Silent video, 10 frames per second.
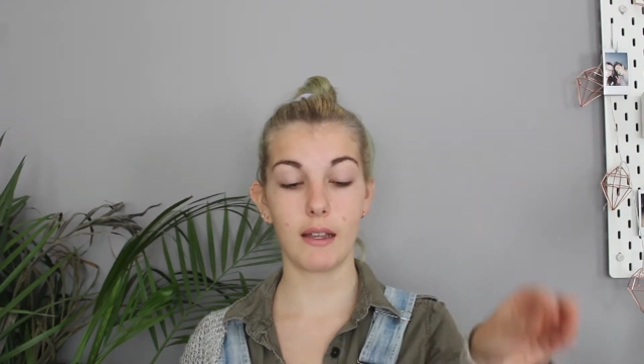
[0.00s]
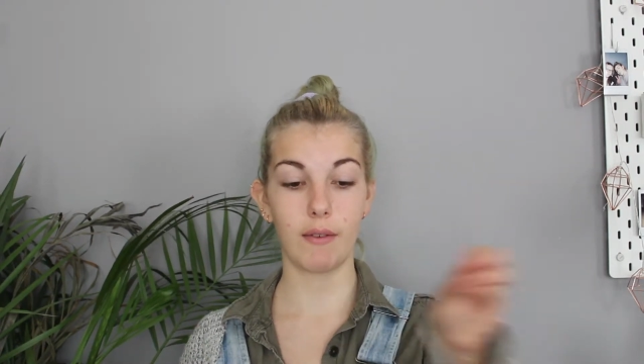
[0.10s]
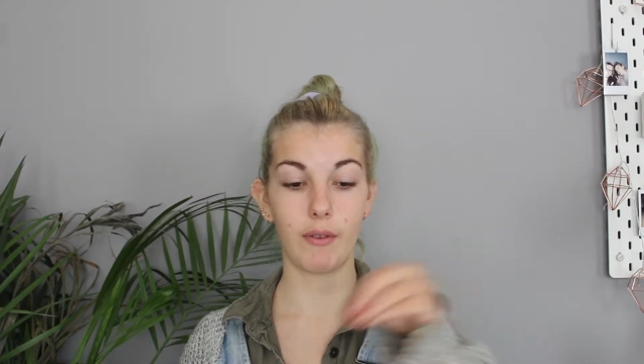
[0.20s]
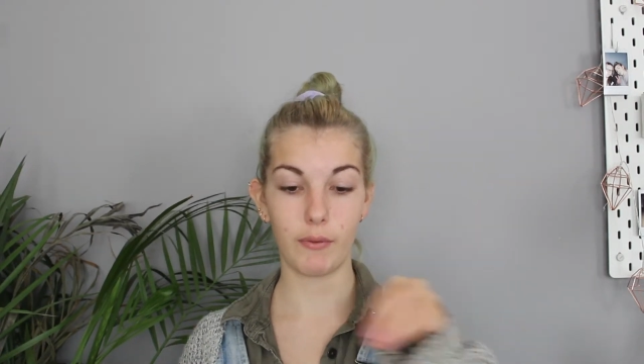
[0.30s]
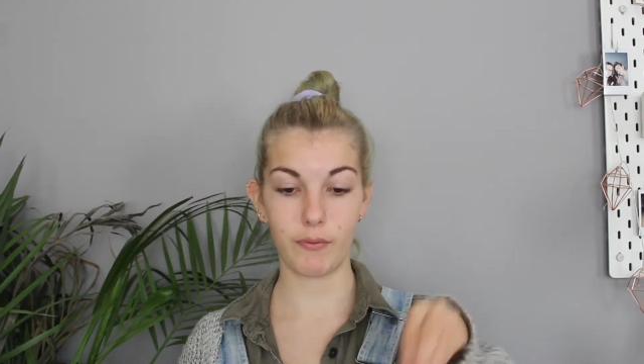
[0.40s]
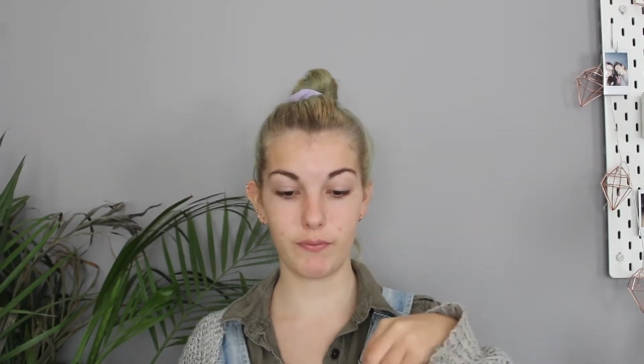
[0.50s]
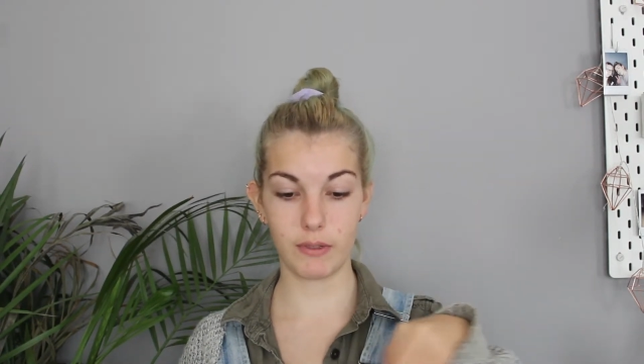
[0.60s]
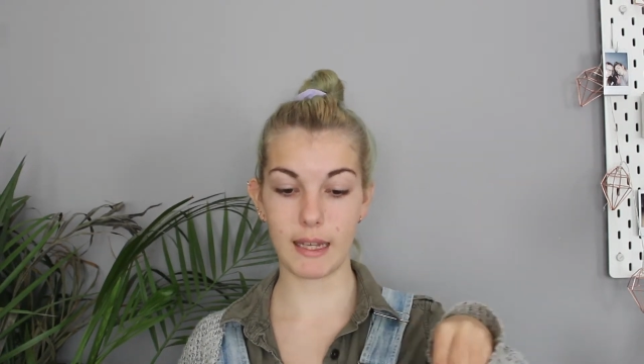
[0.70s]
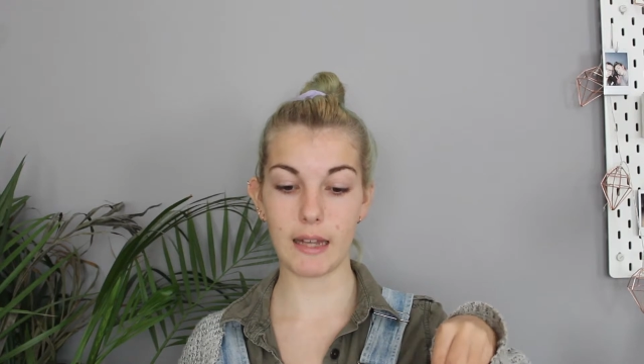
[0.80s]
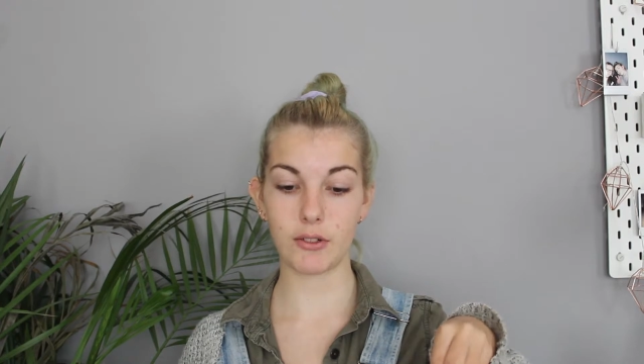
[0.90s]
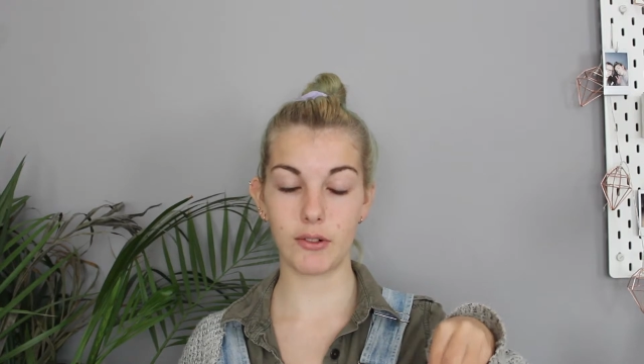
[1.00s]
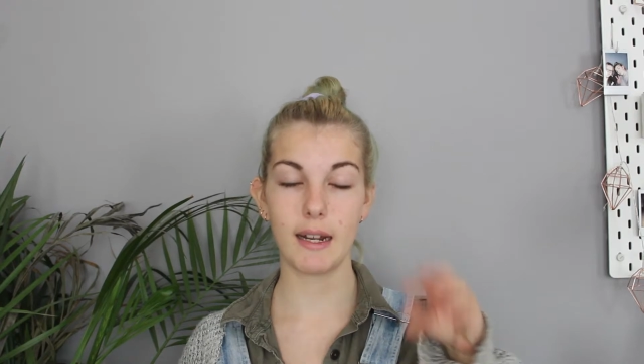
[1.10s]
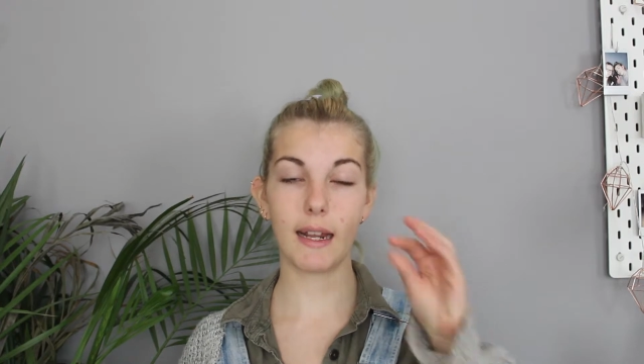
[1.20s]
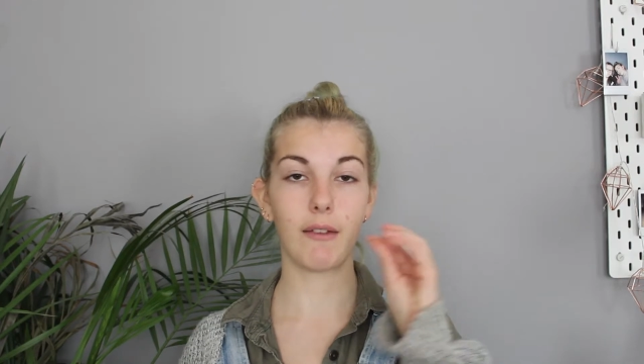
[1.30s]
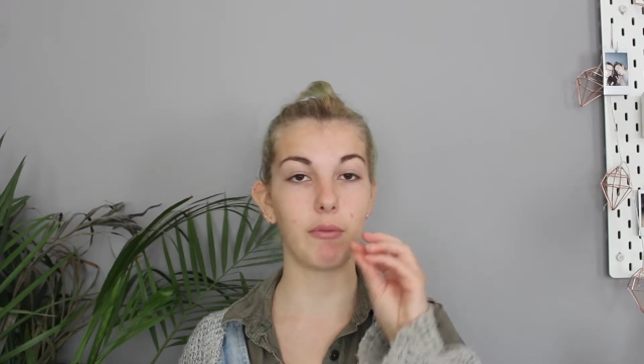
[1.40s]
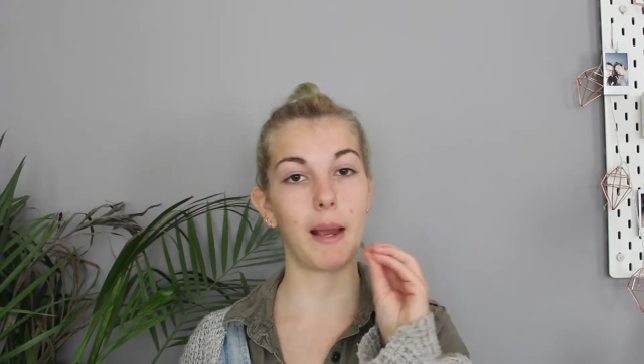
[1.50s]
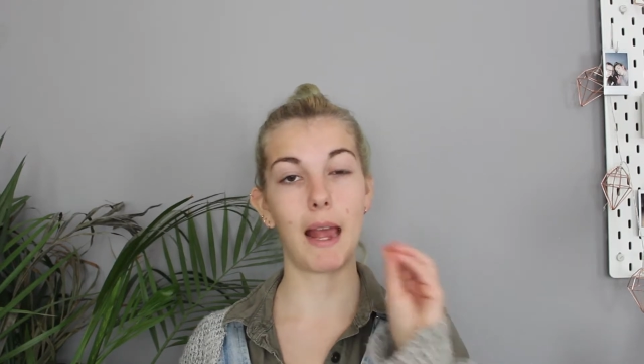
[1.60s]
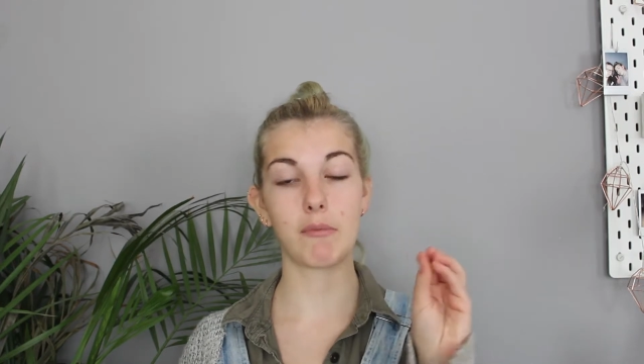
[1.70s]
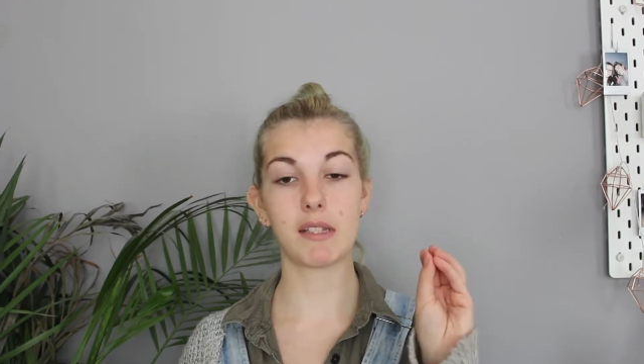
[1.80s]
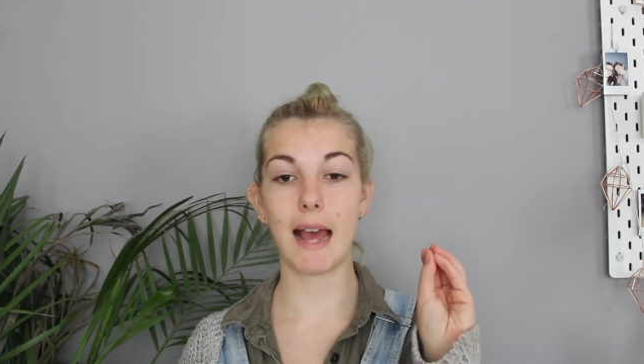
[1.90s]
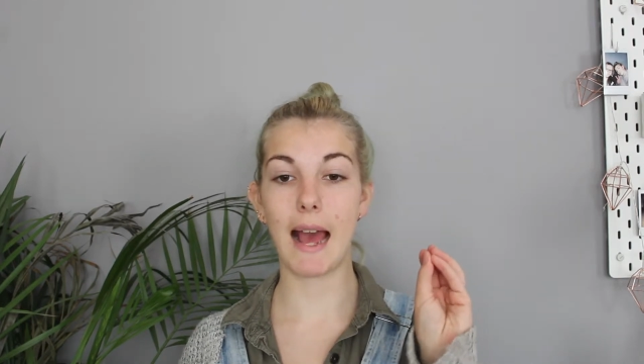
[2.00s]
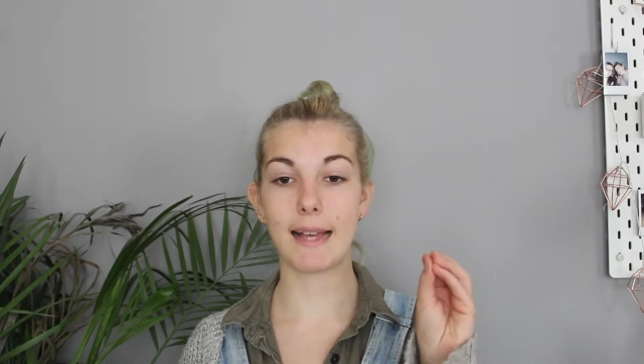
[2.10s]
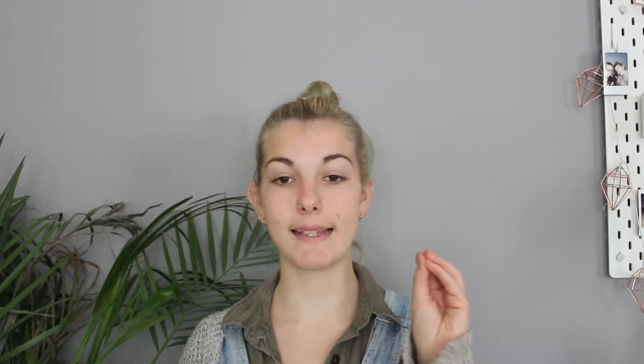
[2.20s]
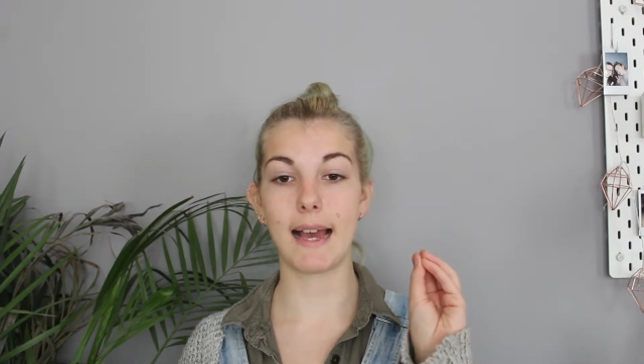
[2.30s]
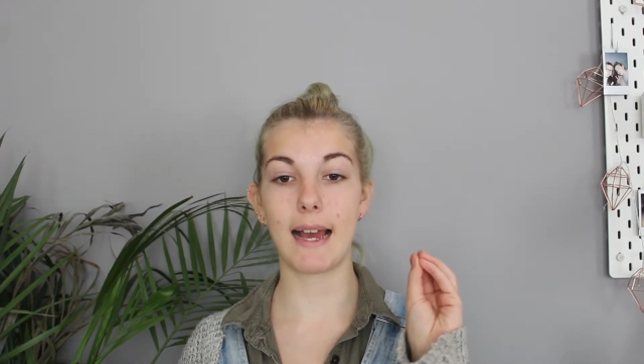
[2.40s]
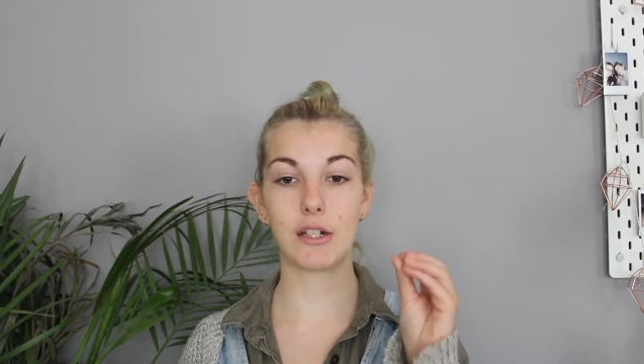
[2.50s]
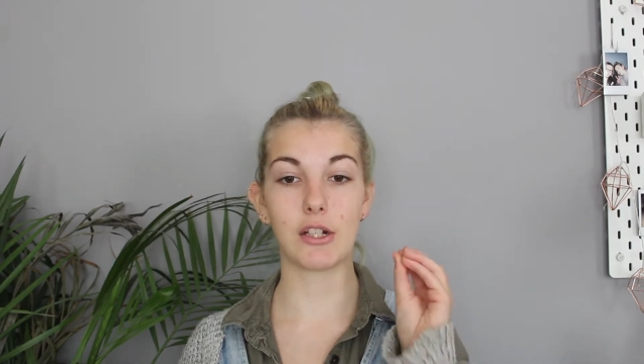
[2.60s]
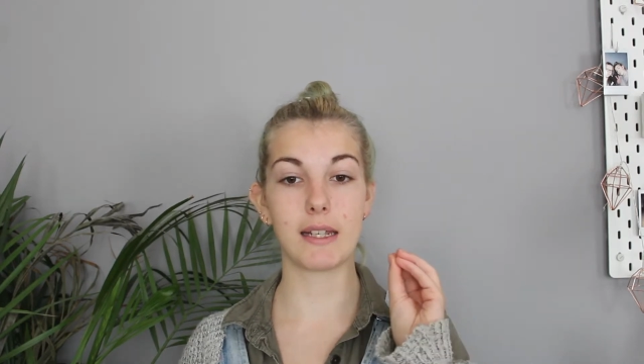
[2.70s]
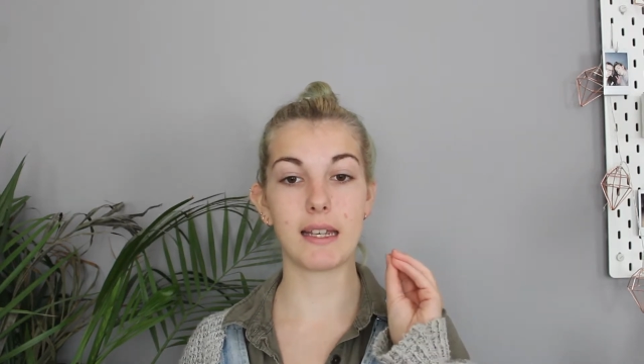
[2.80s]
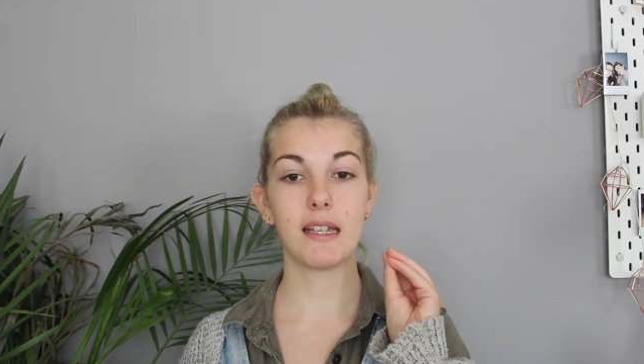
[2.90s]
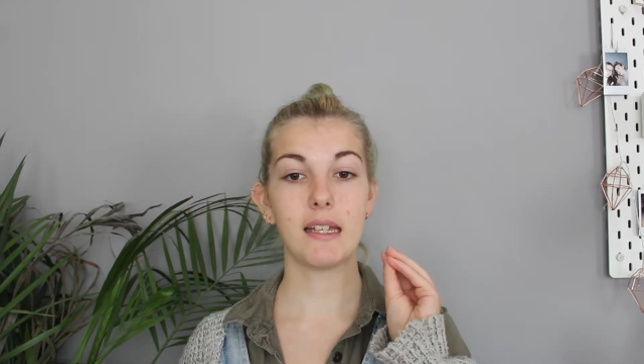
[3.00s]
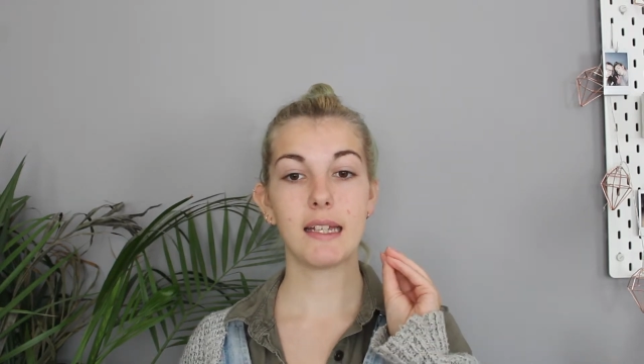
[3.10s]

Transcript: if I scatter it if my hamster has actually